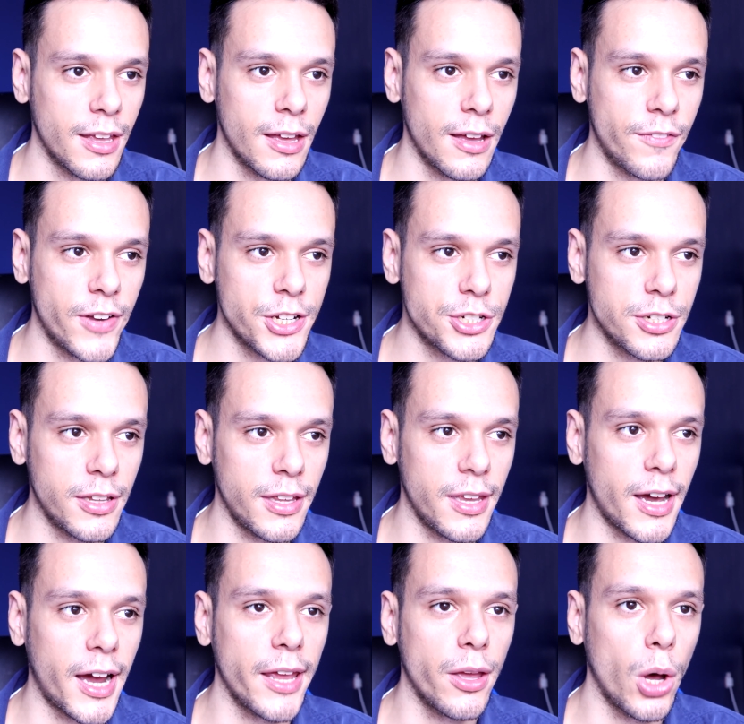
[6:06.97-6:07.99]

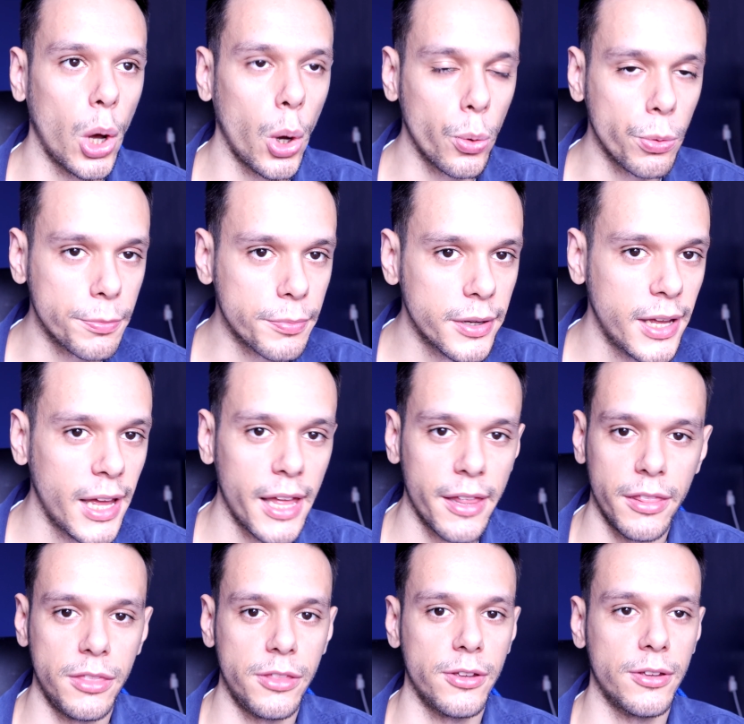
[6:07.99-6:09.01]
Eventually, I hope
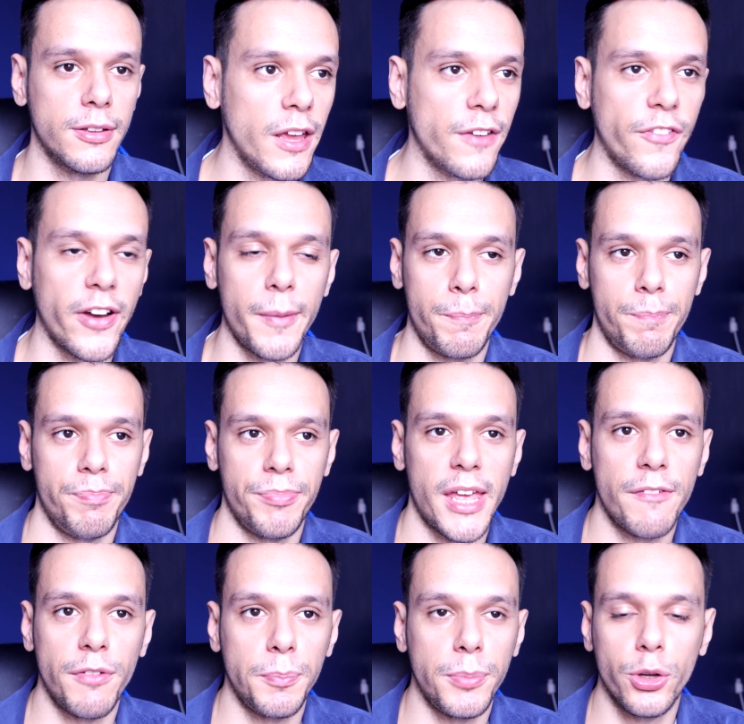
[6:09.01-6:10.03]
that if I
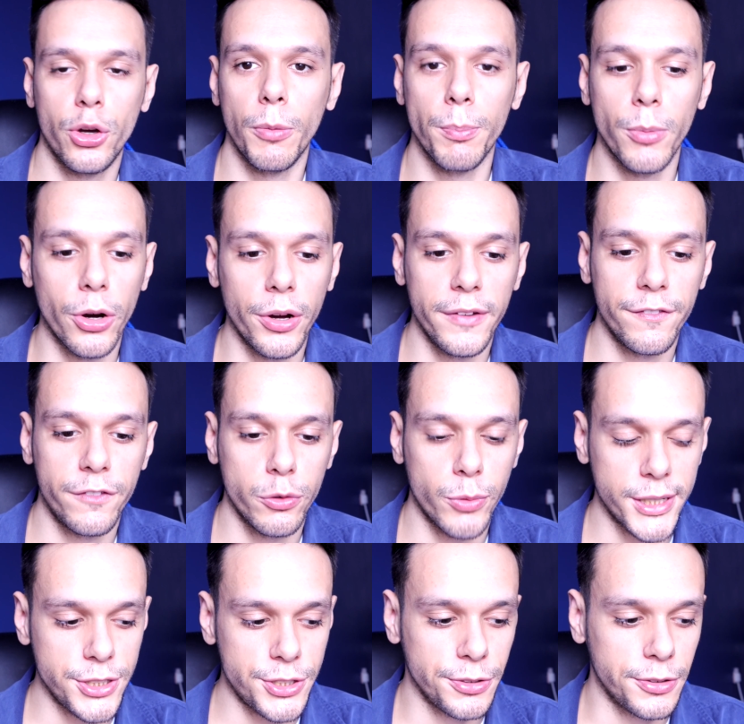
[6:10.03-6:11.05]
ever become more
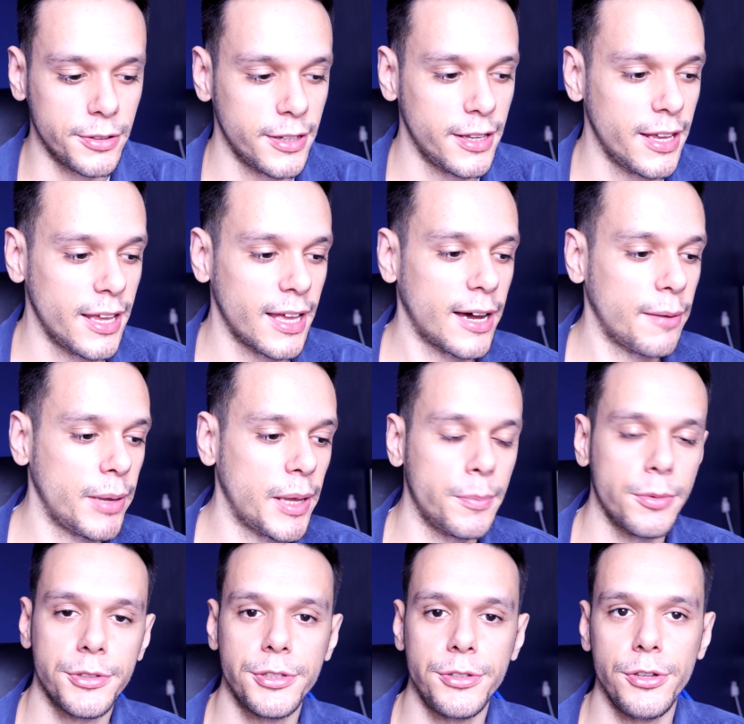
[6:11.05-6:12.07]
influential, I'll be
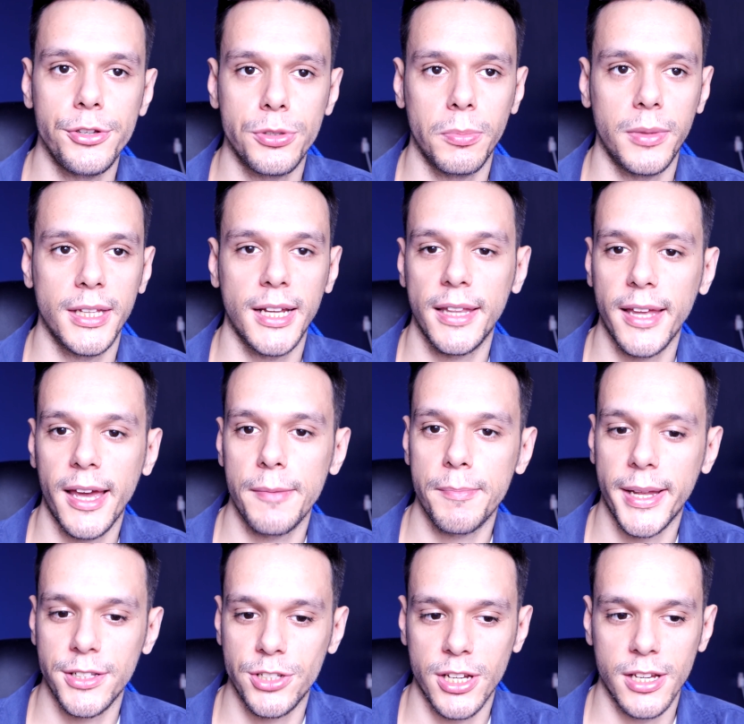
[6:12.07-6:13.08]
able to do something like that in
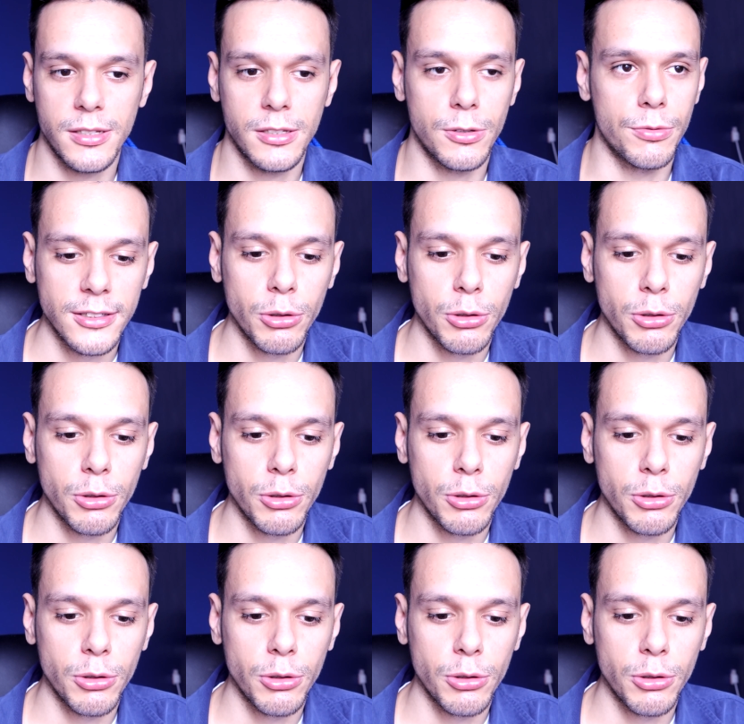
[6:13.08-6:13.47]
Manchester.